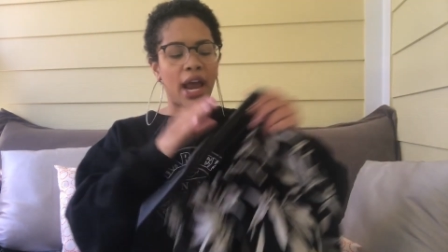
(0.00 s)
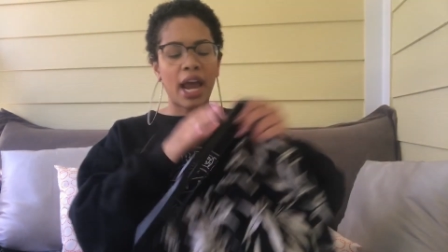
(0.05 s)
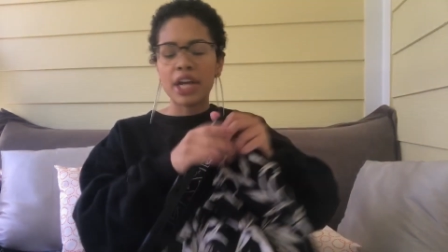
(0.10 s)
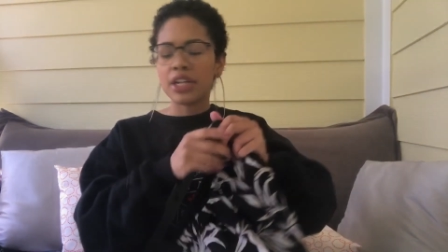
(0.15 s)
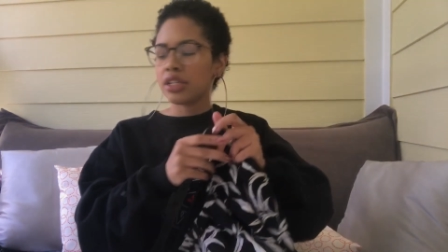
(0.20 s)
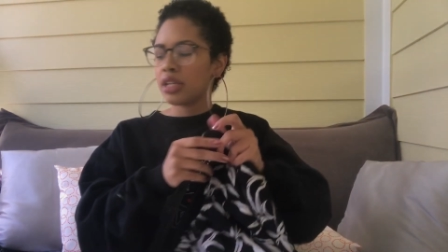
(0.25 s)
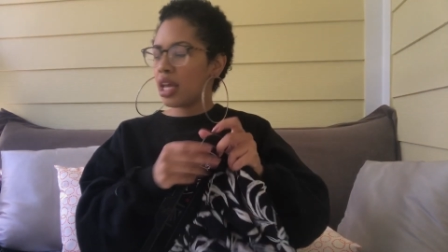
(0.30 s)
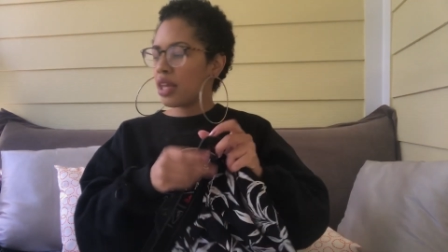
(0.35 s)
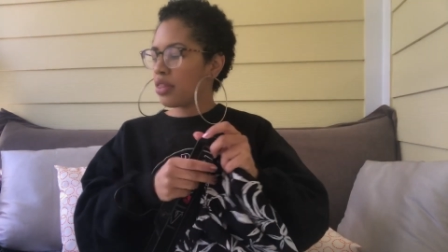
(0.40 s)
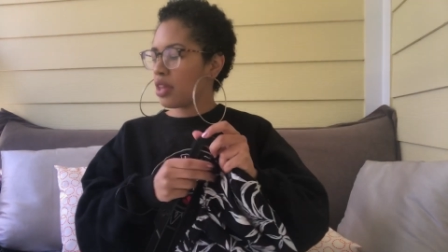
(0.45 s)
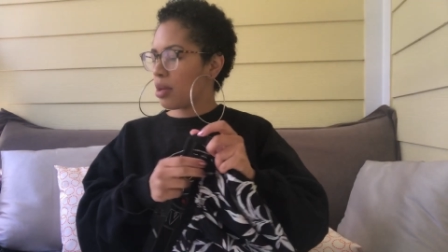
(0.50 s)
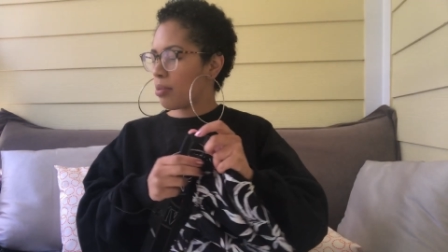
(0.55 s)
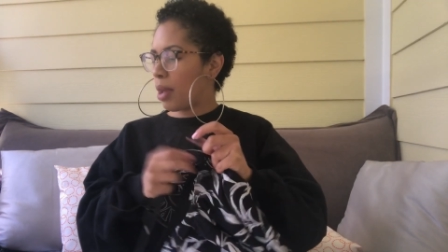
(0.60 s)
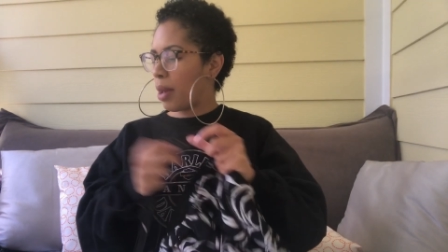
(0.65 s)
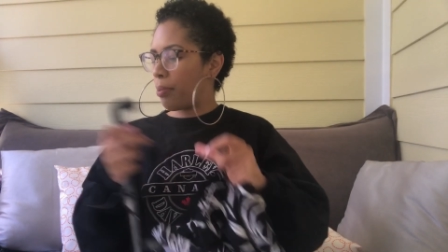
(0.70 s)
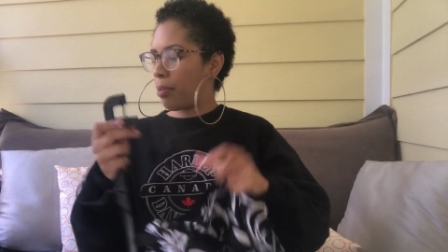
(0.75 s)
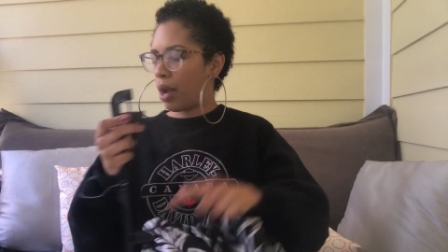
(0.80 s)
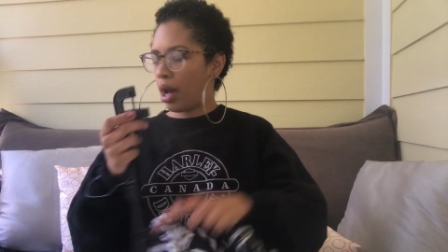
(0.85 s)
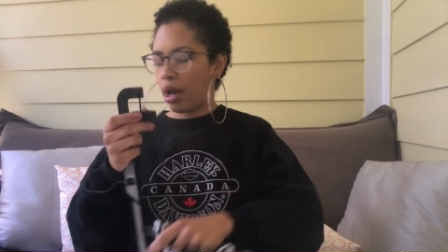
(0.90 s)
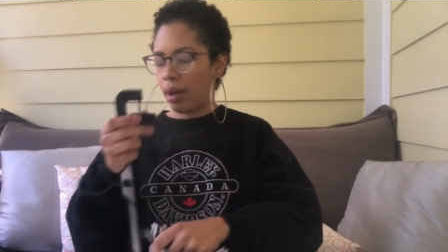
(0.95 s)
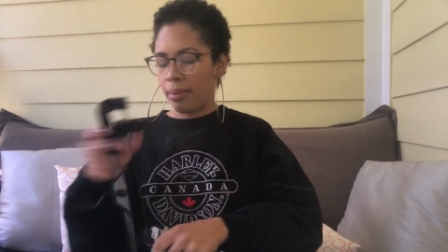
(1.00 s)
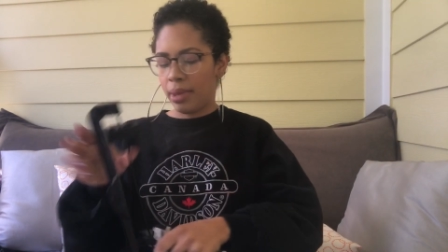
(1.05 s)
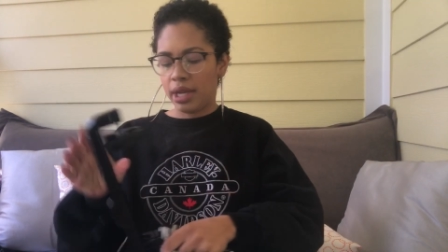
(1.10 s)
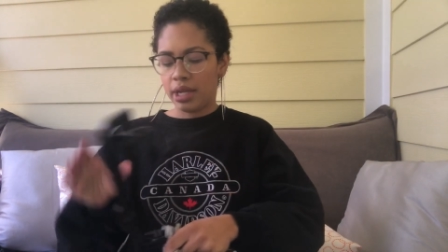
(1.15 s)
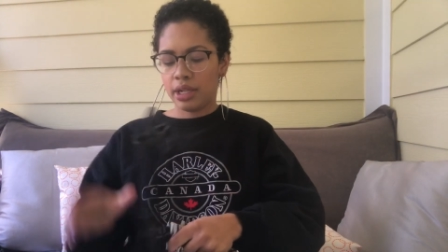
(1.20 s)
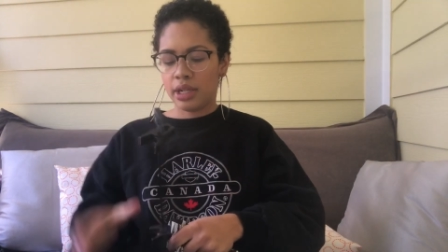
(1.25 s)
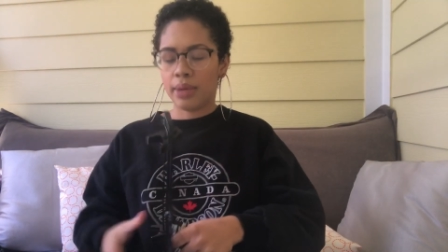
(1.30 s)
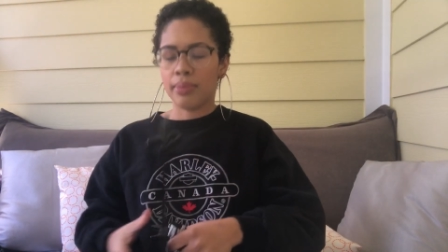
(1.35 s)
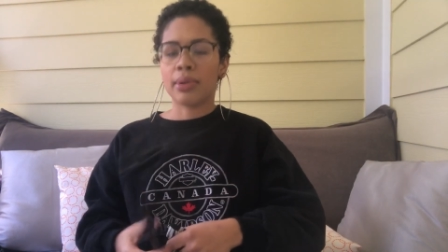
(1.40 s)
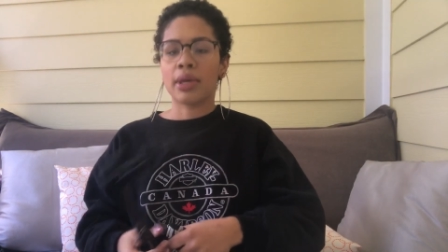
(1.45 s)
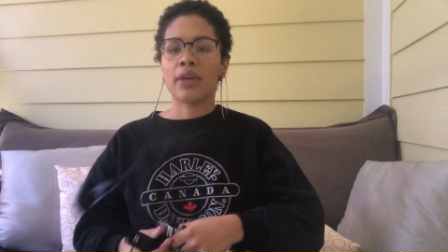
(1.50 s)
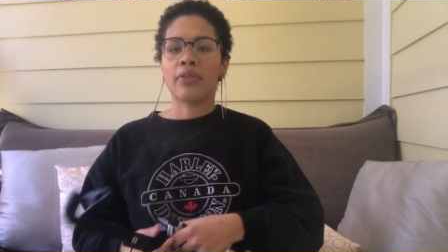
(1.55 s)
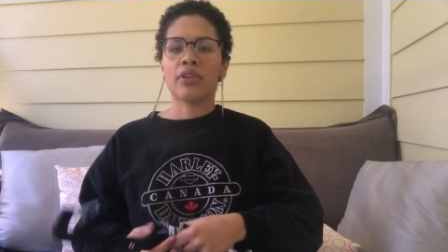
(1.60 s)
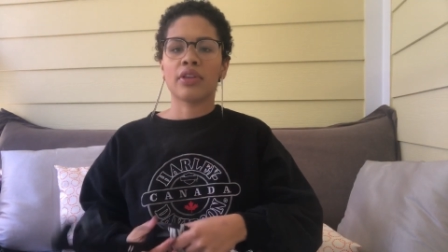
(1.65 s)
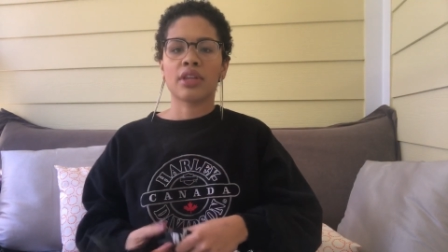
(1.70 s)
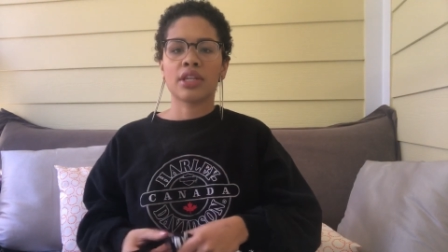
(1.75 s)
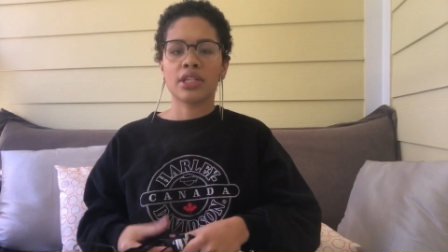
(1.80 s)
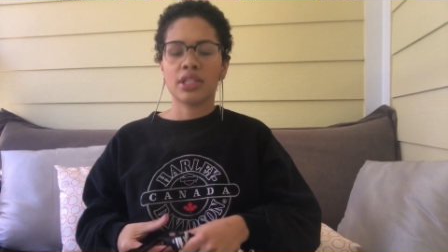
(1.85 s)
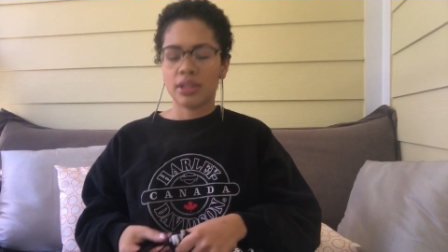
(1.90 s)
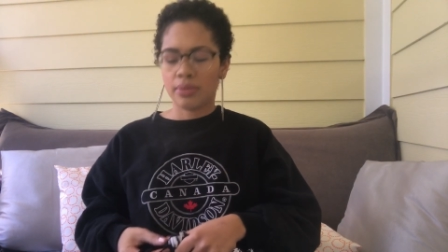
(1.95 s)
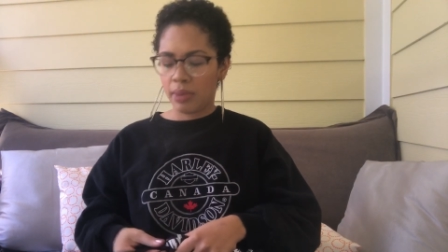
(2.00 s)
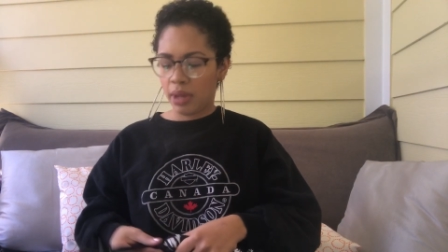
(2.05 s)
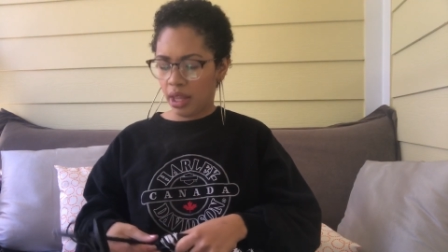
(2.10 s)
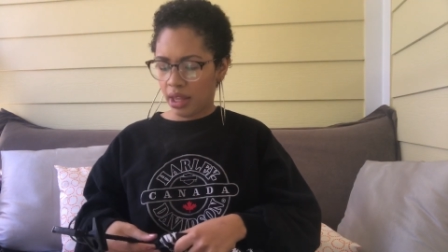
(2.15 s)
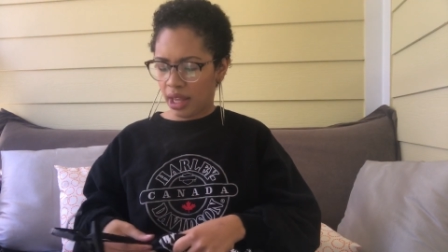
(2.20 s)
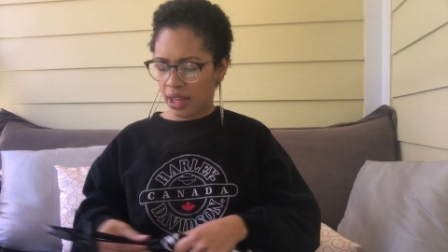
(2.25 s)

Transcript: Actually, I think my mom ended up giving these to me,